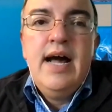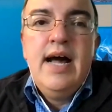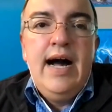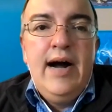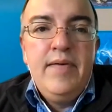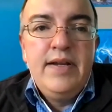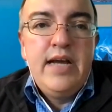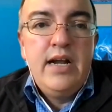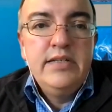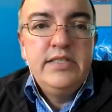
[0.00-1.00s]

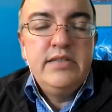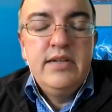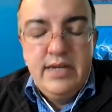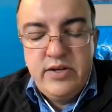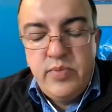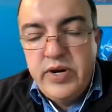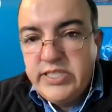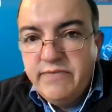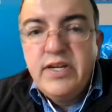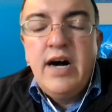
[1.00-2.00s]
knowledge, the
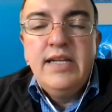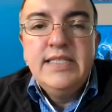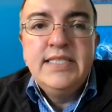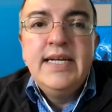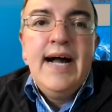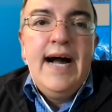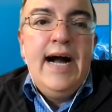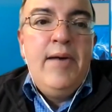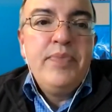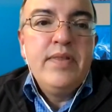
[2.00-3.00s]
co-production of knowledge.
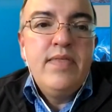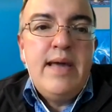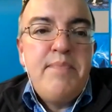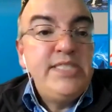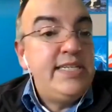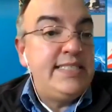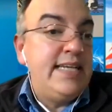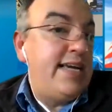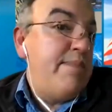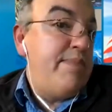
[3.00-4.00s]
That position has not
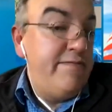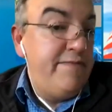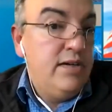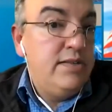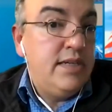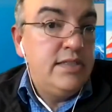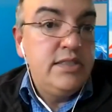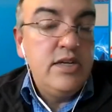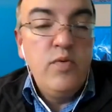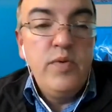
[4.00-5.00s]
yet been filled, and
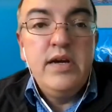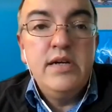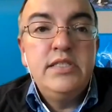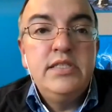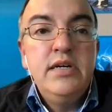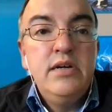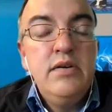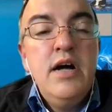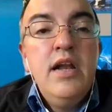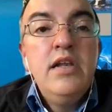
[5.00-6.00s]
so we are still
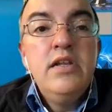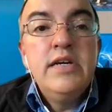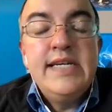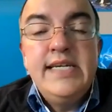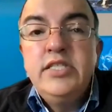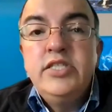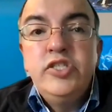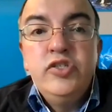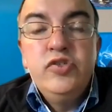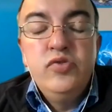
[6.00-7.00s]
looking
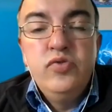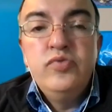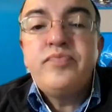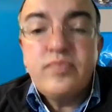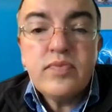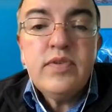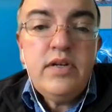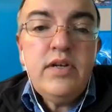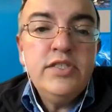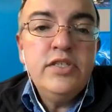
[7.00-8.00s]
to
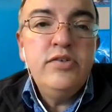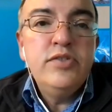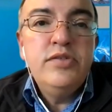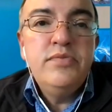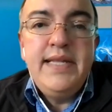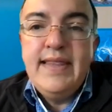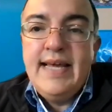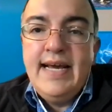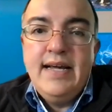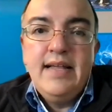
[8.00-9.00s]
meet
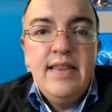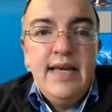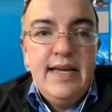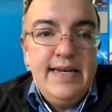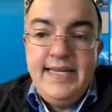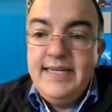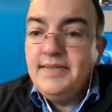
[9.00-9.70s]
that need.